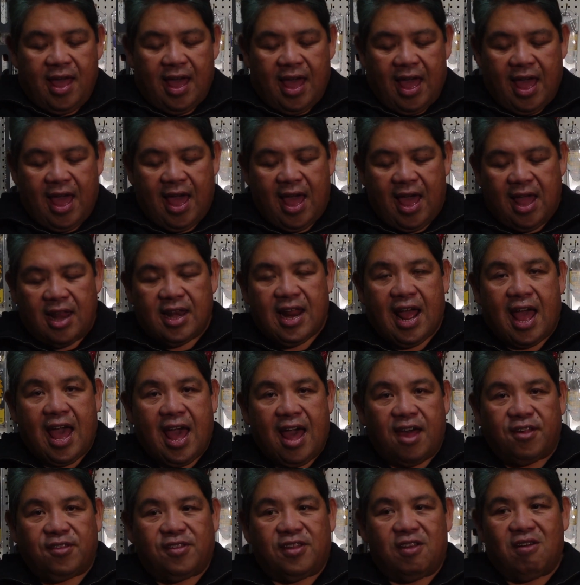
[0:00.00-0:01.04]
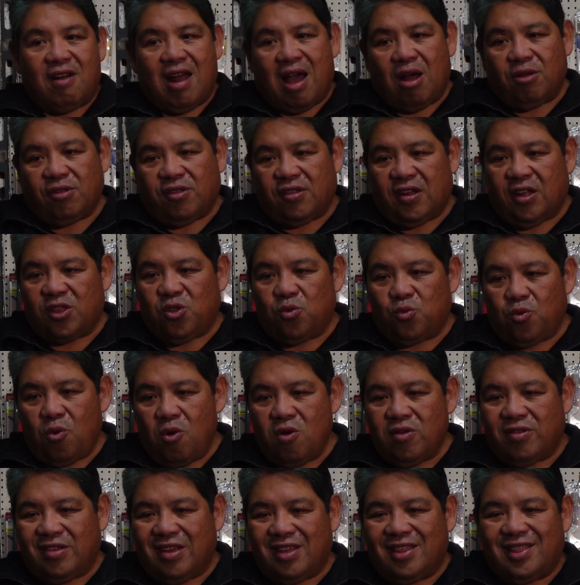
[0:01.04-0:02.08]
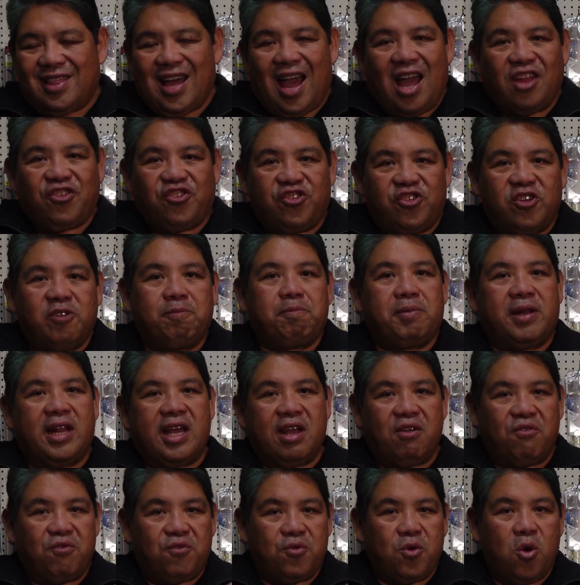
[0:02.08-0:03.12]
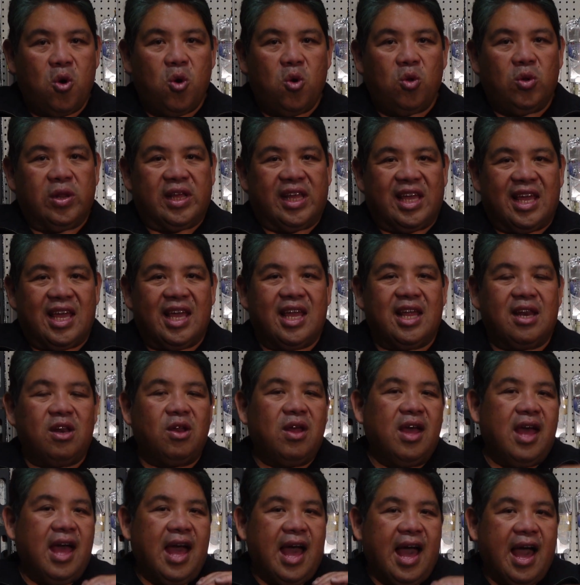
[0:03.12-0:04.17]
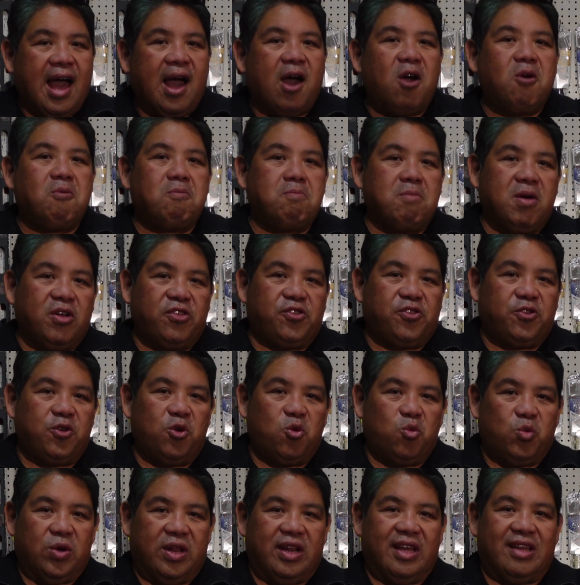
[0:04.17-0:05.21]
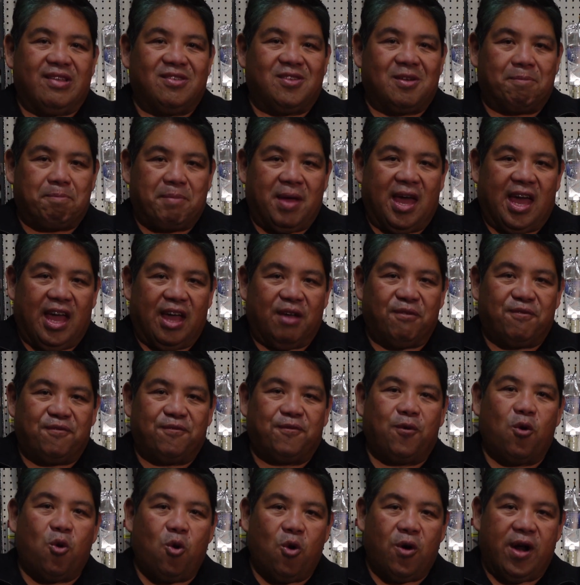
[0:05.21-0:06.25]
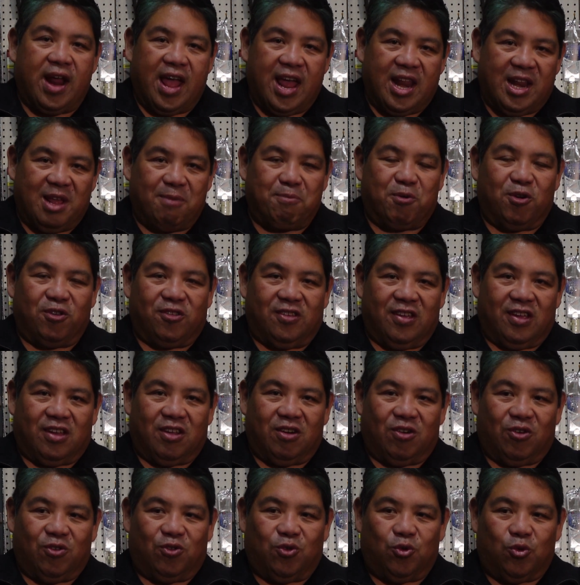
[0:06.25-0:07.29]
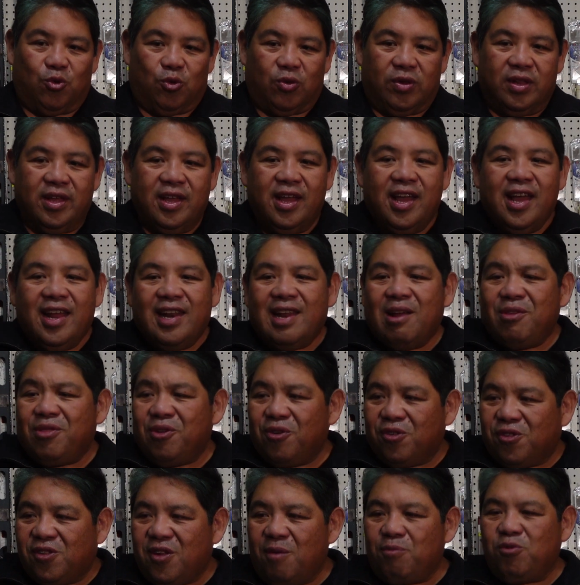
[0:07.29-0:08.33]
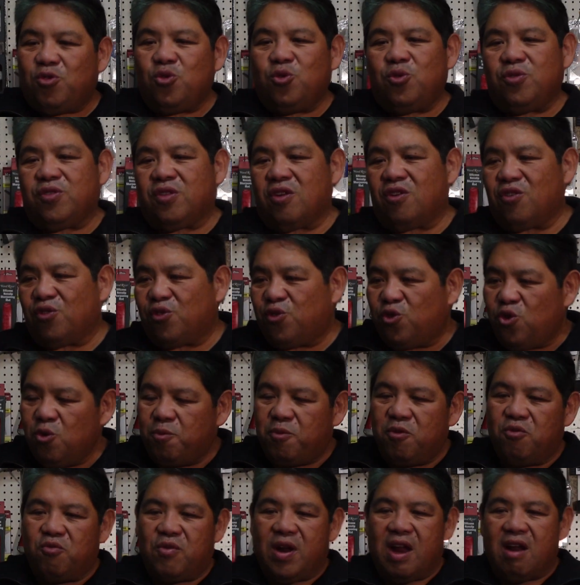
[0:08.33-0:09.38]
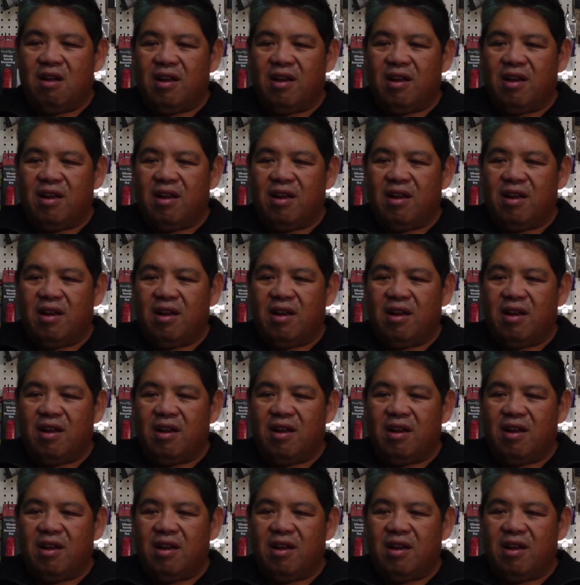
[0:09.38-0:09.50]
and as they're outside the warranty, that should play a role in how much you're willing to pay for any particular tool. Now, there's some tools that are super rare,